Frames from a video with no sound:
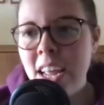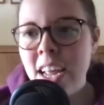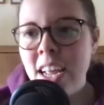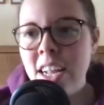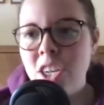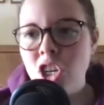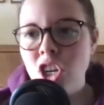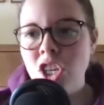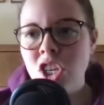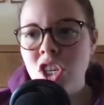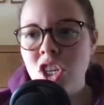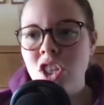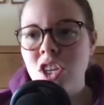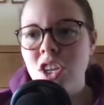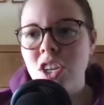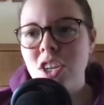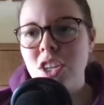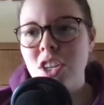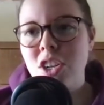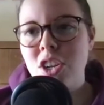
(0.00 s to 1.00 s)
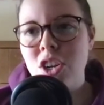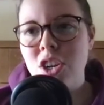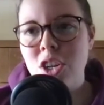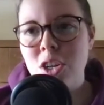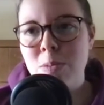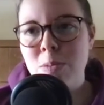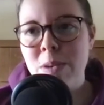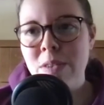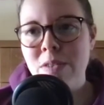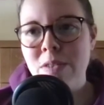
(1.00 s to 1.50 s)

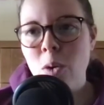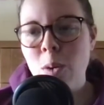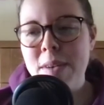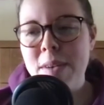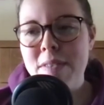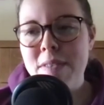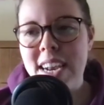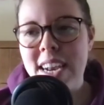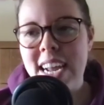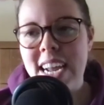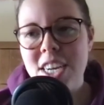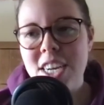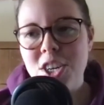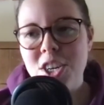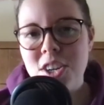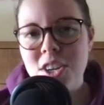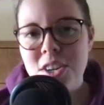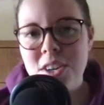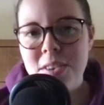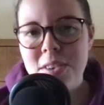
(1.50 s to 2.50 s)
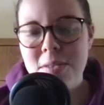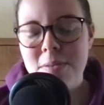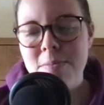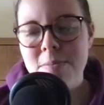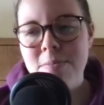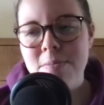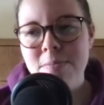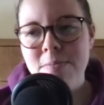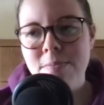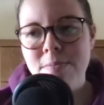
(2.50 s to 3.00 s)
Just before we finished,
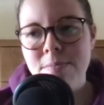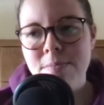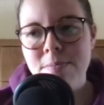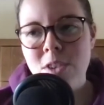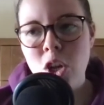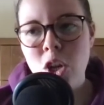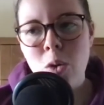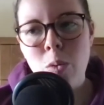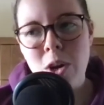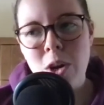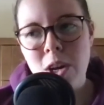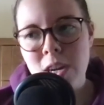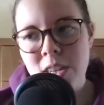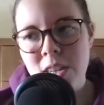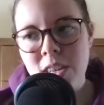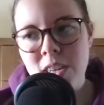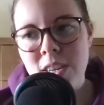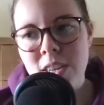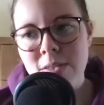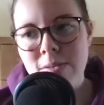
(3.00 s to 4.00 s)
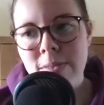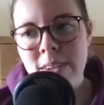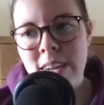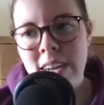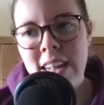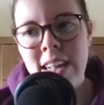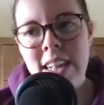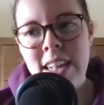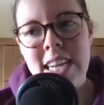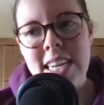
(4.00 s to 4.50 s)
2 words.
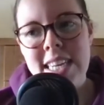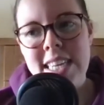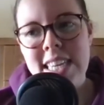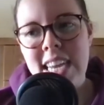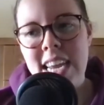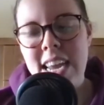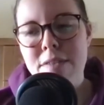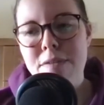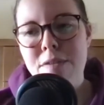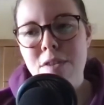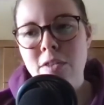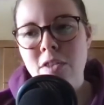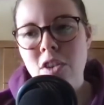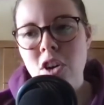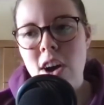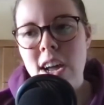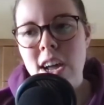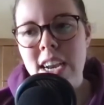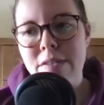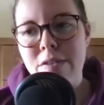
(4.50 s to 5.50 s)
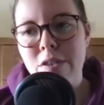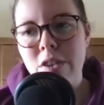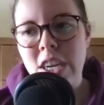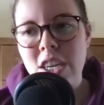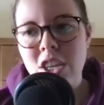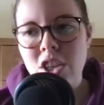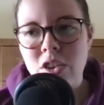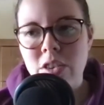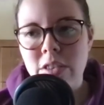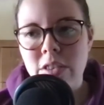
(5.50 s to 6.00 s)
Let's see if you've got any funny
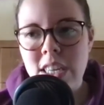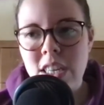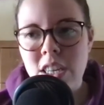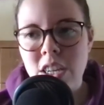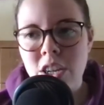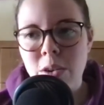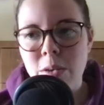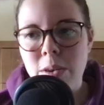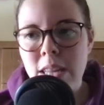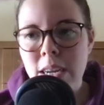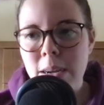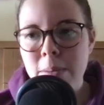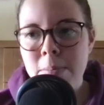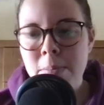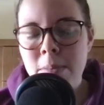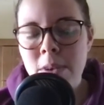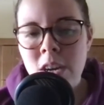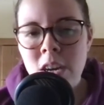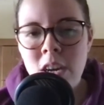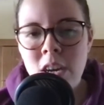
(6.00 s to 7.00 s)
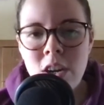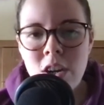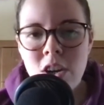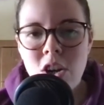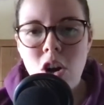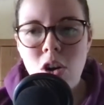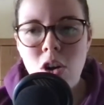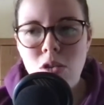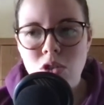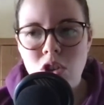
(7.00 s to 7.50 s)
stories to do with them.
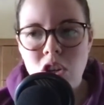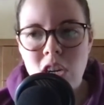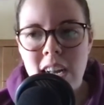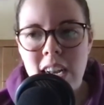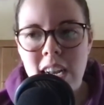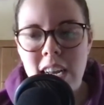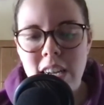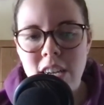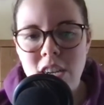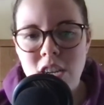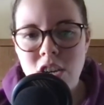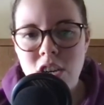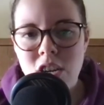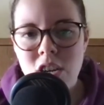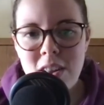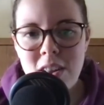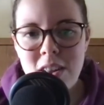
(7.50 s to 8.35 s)
Goggle challenge.